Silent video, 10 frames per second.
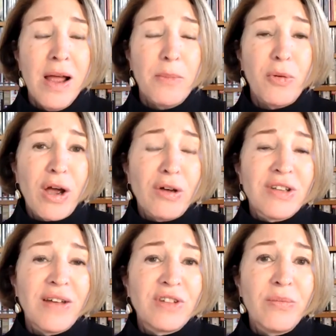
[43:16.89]
but we
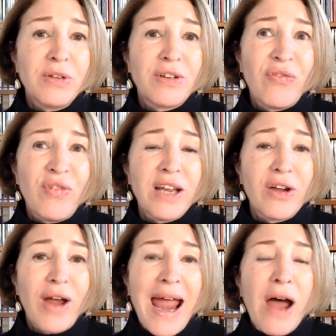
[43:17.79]
also have to
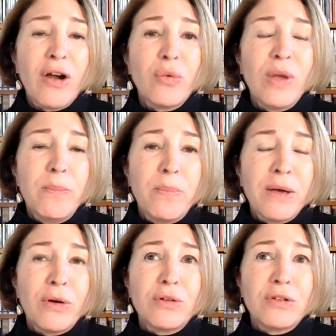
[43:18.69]
figure, how do we
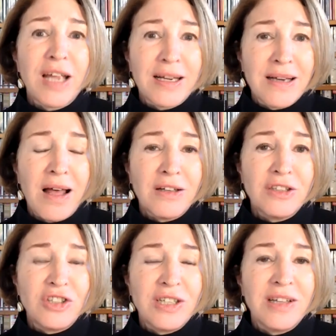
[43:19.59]
build
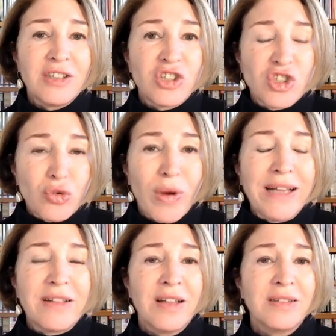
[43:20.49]
technology that
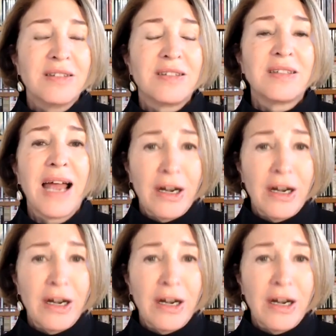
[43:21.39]
strengthens